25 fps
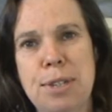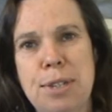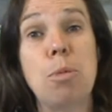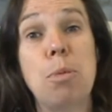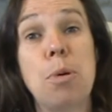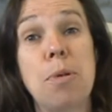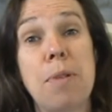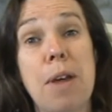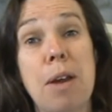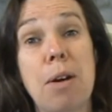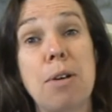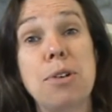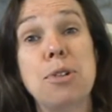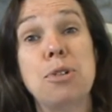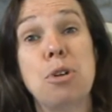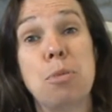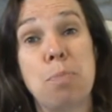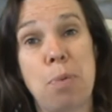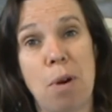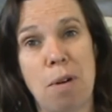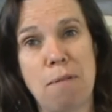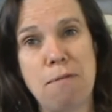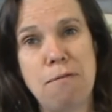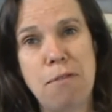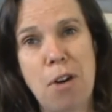and we'll put that onto a
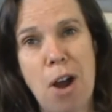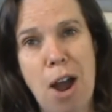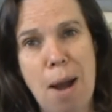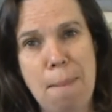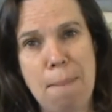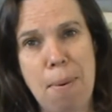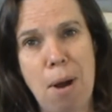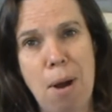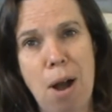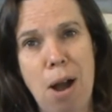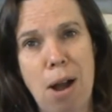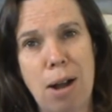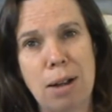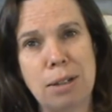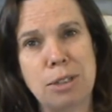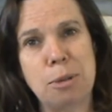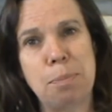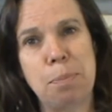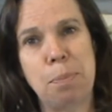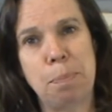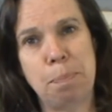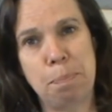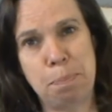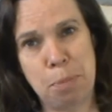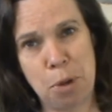bonfire pile to
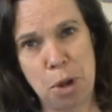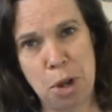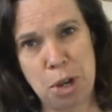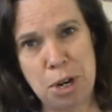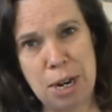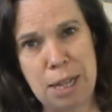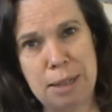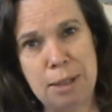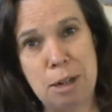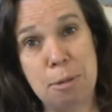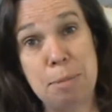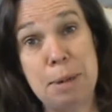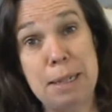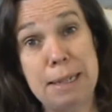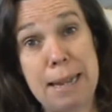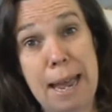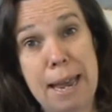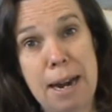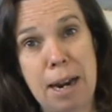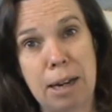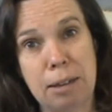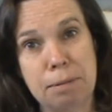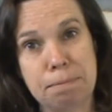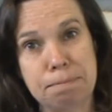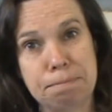burn a little bit
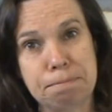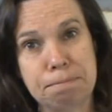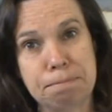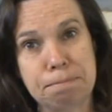later.